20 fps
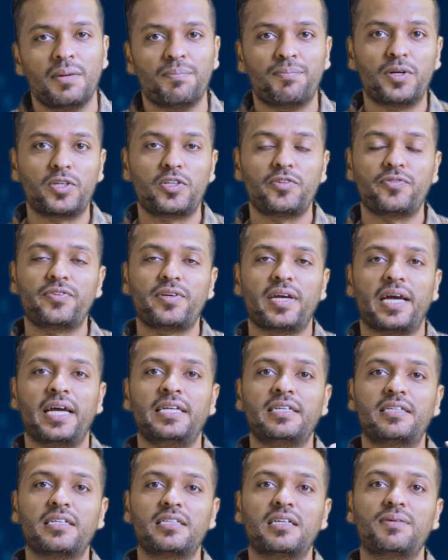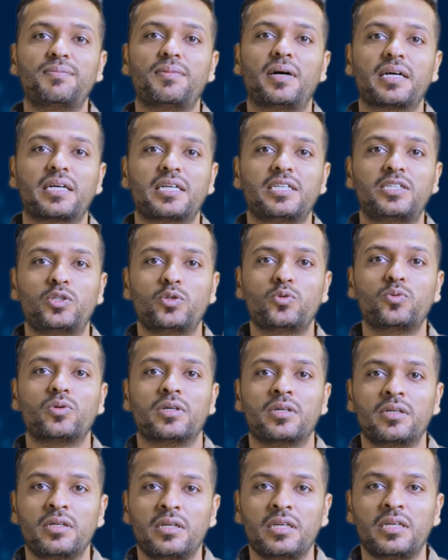but if you enter the market too
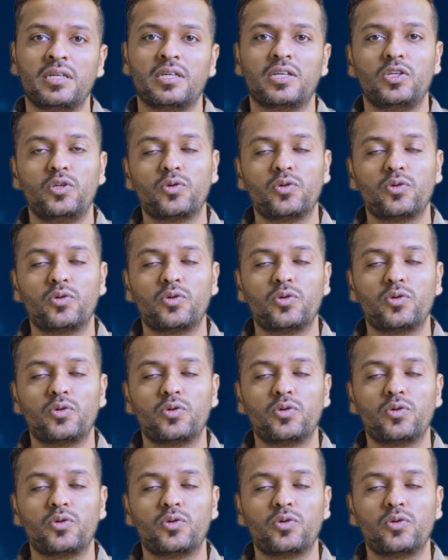early,